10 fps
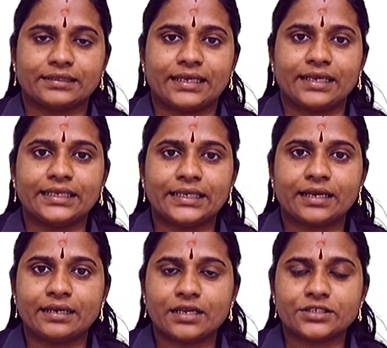The
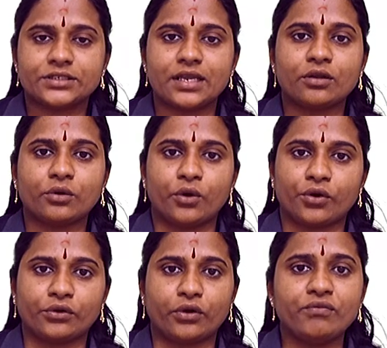International
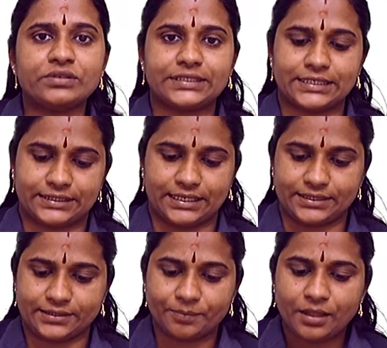Court of
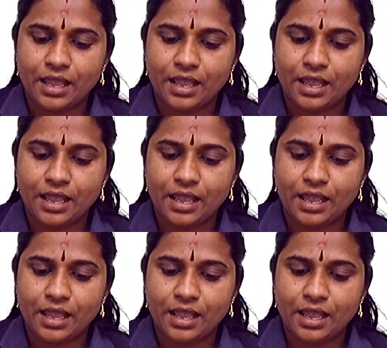Justice.